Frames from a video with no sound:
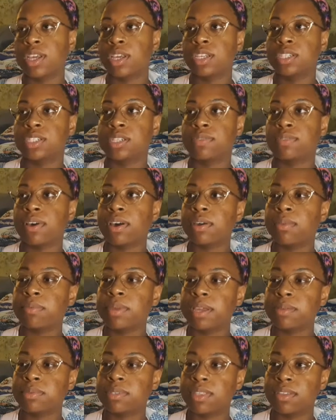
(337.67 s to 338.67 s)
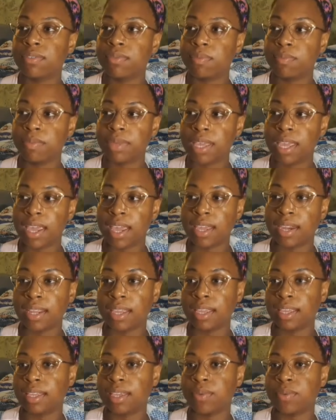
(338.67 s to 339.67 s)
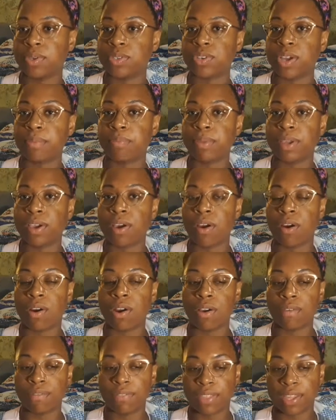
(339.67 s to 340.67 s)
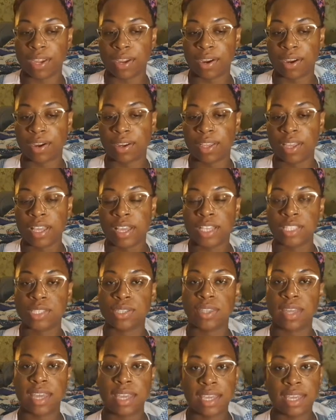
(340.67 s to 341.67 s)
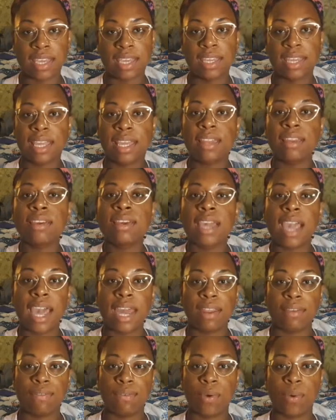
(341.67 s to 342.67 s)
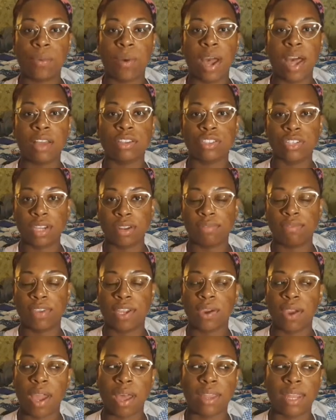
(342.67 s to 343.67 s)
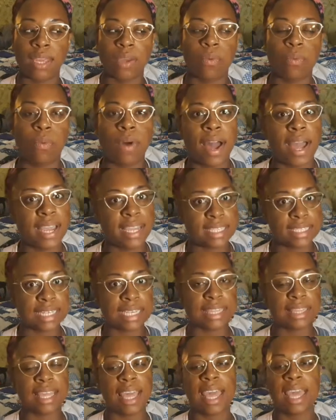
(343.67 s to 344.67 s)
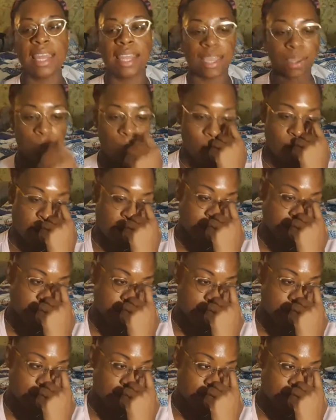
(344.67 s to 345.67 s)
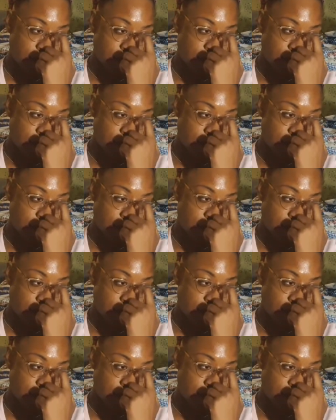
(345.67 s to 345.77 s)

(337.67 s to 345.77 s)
She followed me up to the mechanic and we dropped my car off there so that he could like look at it for a while and try to figure out like why it did that, like why it like,